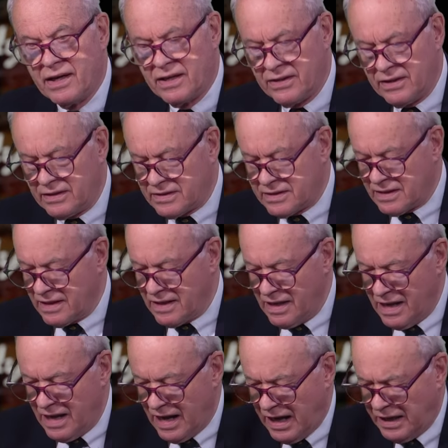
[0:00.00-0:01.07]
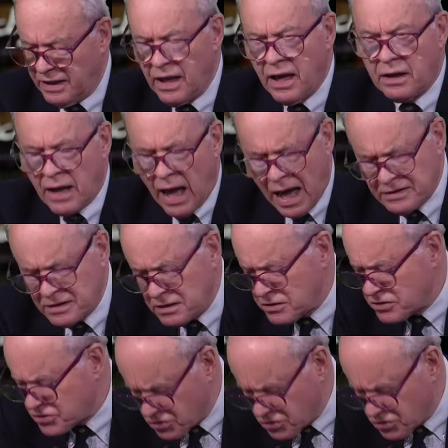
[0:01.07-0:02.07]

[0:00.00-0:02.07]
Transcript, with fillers: absolutely. I, and, and in a